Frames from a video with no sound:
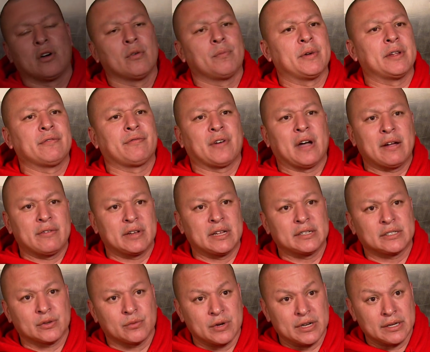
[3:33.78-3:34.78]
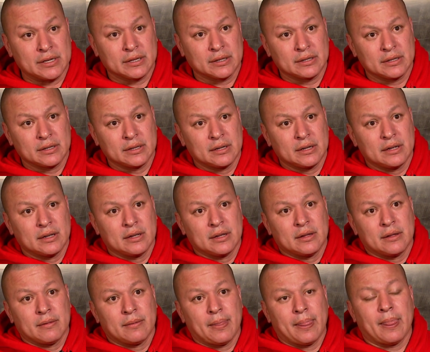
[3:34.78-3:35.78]
open five days a week.
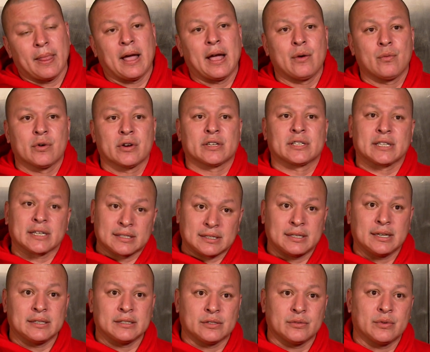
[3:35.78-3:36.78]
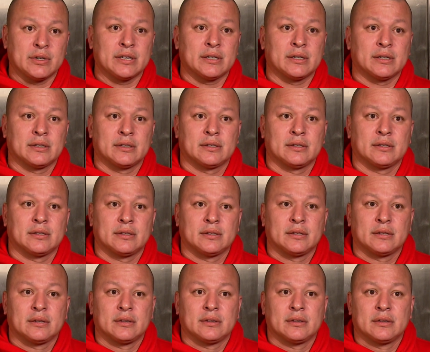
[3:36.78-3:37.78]
I work six days a week.
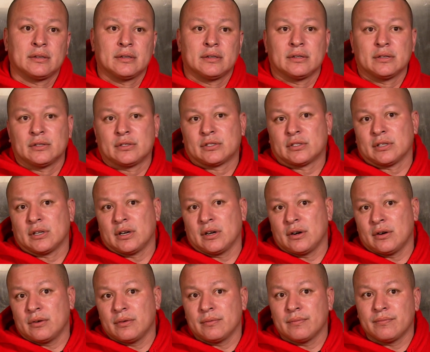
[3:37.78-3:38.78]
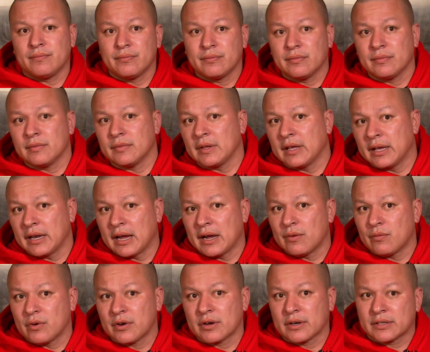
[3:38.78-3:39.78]
So, and I
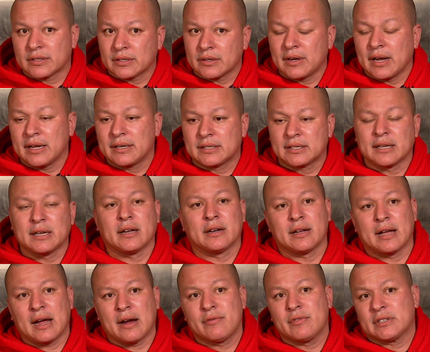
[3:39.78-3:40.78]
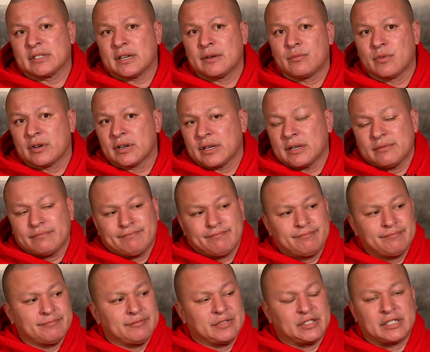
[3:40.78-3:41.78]
work, so I'd say on average, I'm
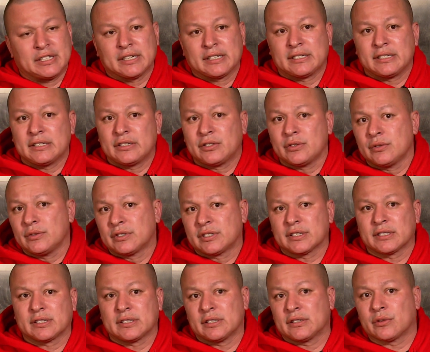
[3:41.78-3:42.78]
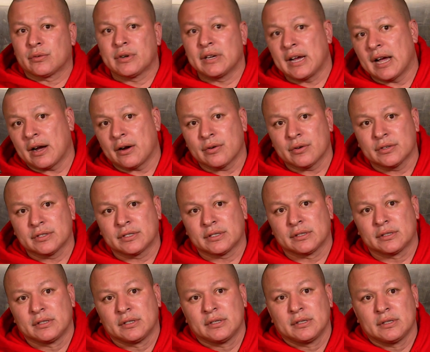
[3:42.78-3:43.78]
working 62, 63 hours
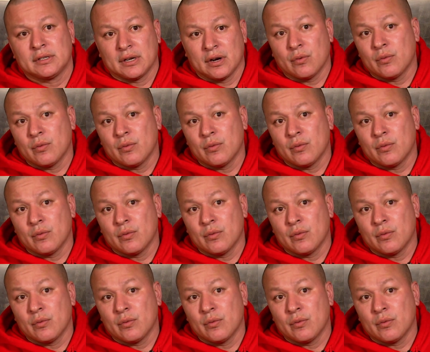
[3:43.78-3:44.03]
a